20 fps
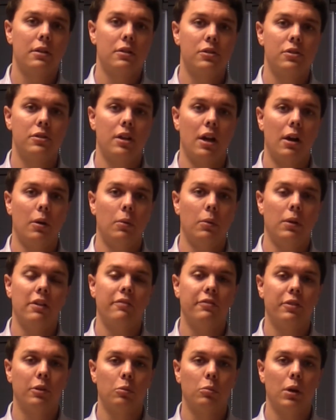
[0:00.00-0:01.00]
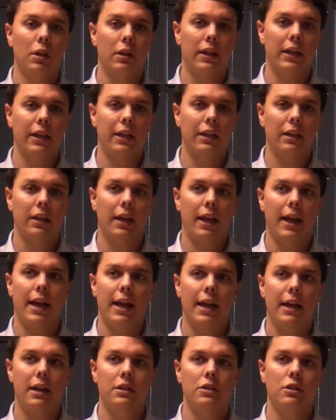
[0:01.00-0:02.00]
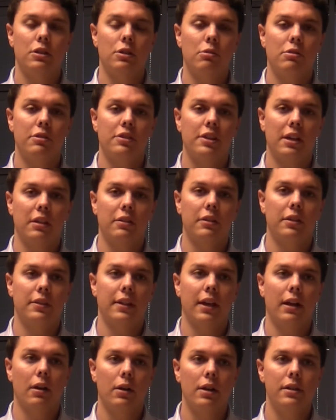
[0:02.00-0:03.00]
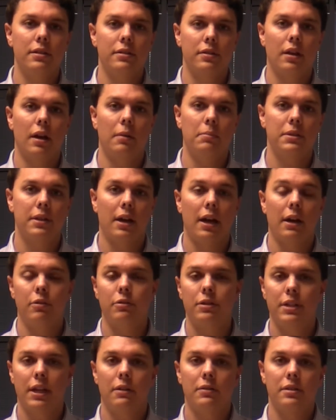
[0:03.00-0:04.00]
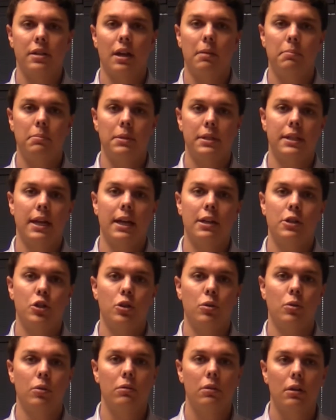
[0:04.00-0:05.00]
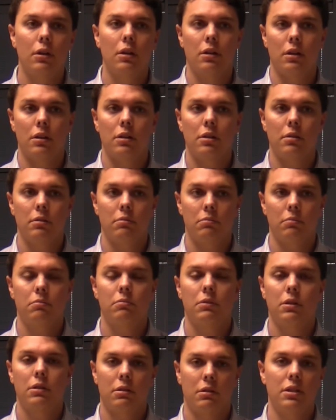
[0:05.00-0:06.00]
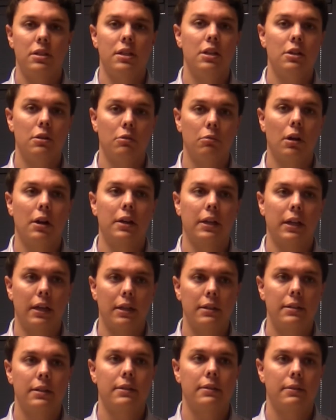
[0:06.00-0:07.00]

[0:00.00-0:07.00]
So if you're willing and you think that there is upside or downside potential, continue running it.